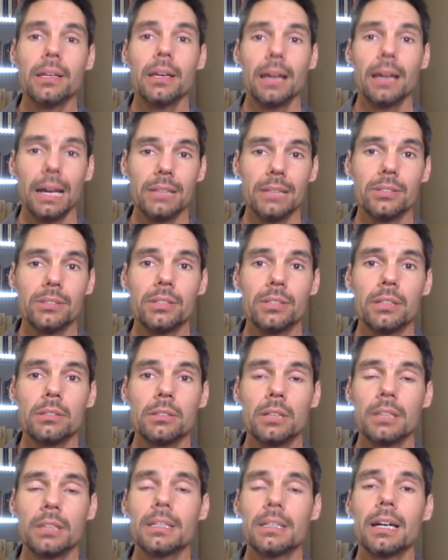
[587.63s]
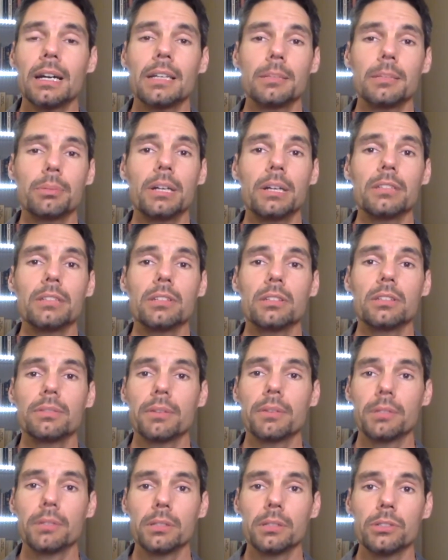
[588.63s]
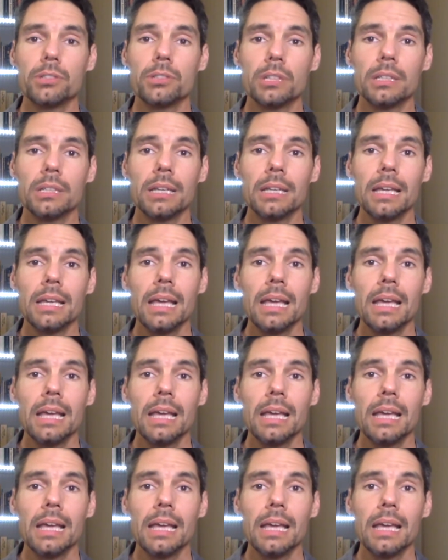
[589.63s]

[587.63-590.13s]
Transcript: accidental, unguided process of evolution.